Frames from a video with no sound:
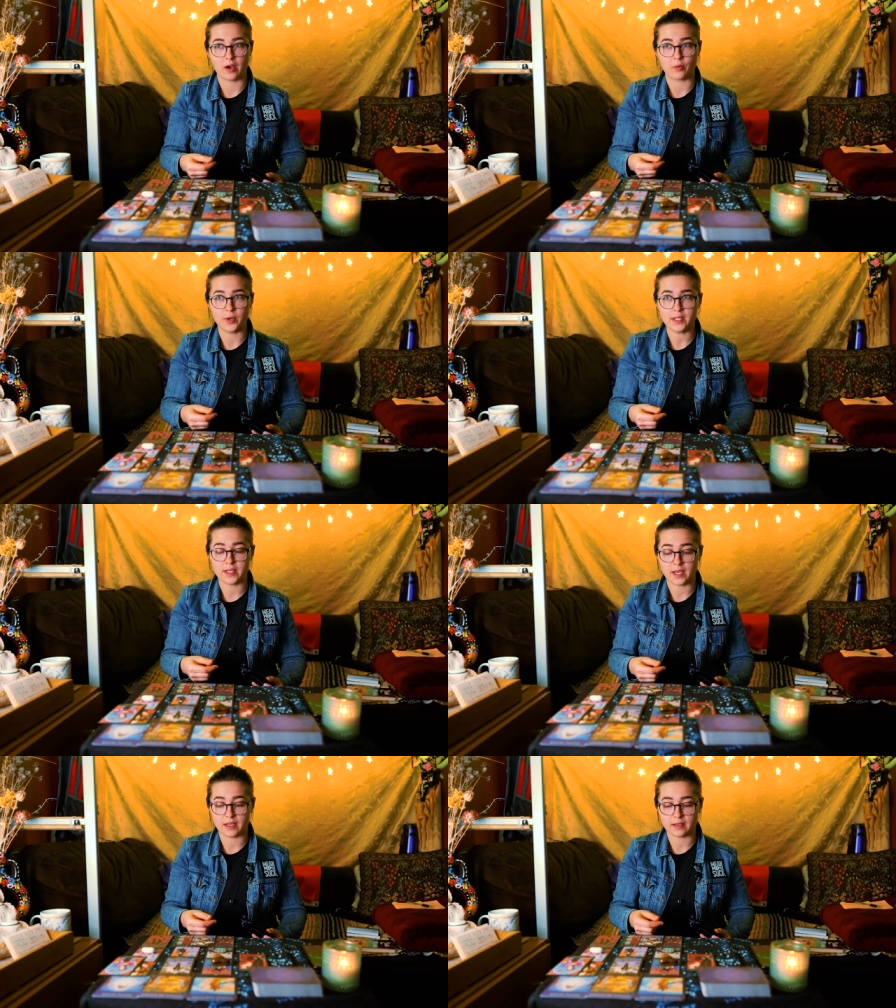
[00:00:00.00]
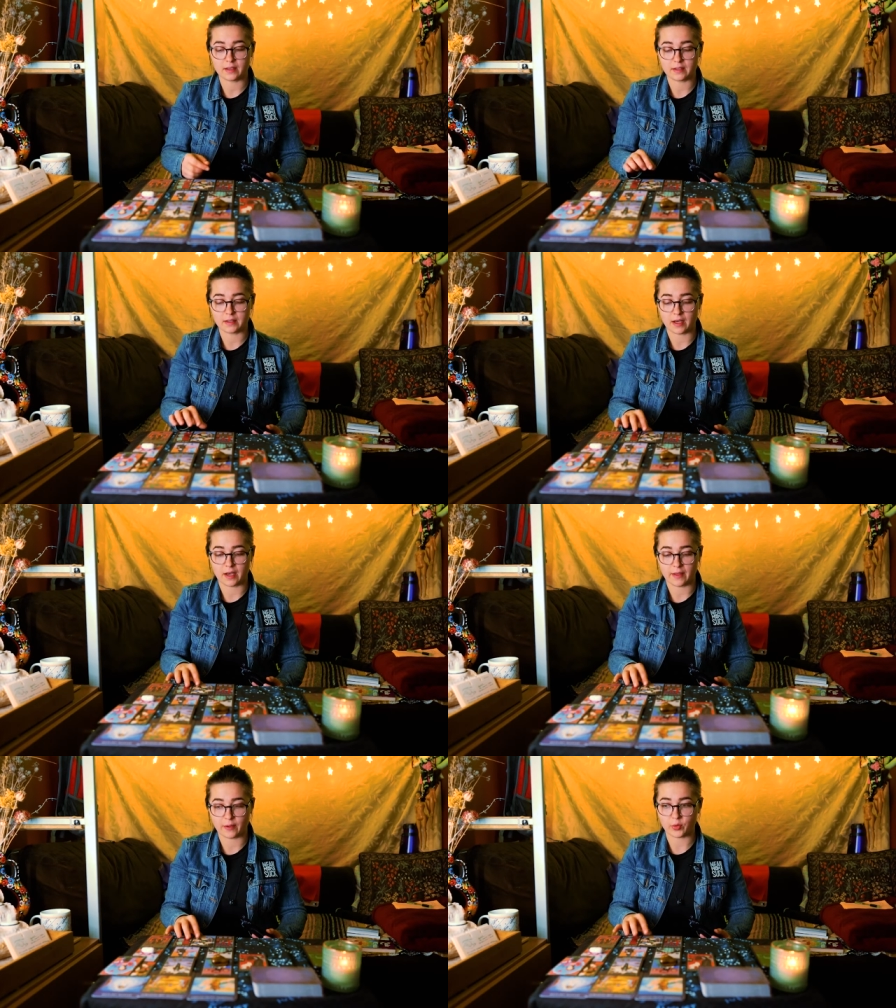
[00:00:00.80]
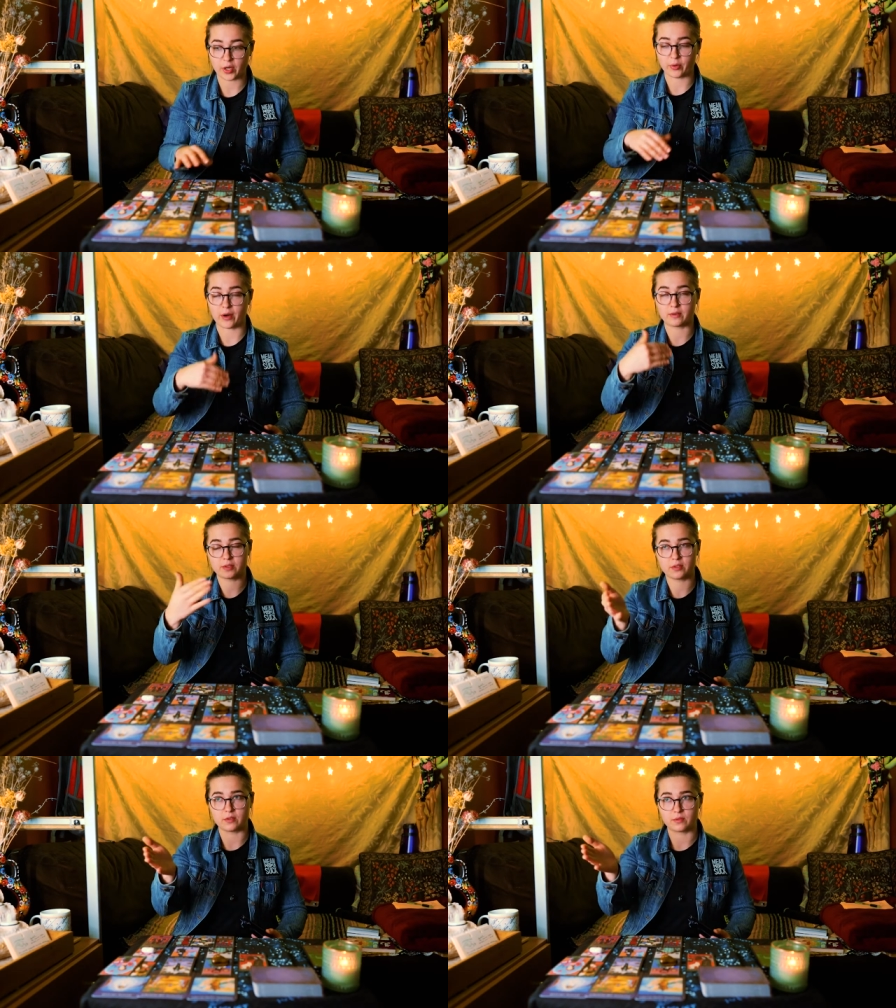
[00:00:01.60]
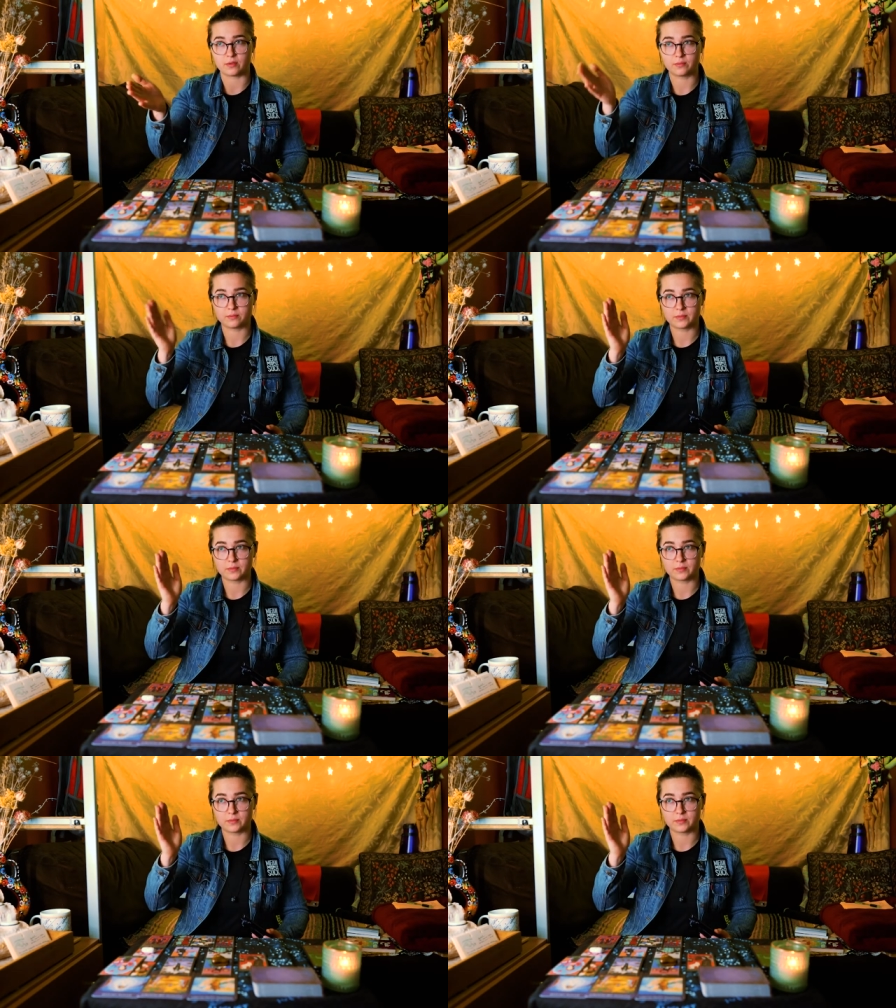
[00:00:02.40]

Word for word: we take the quick route to